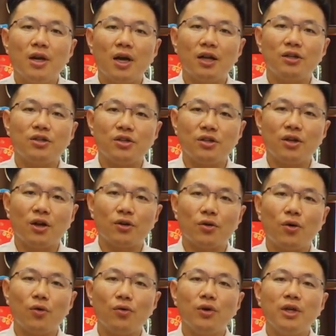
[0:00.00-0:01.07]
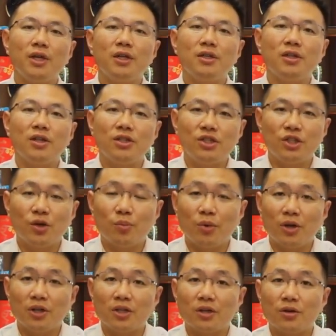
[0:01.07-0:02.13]
and not only the
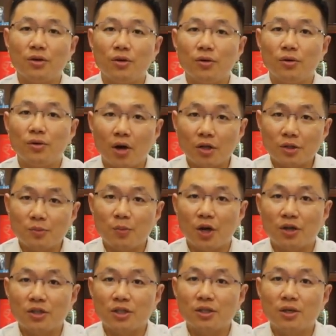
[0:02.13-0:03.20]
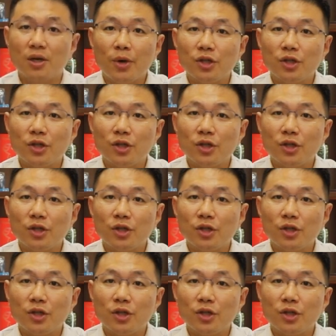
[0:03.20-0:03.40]
geopolitical hotspots,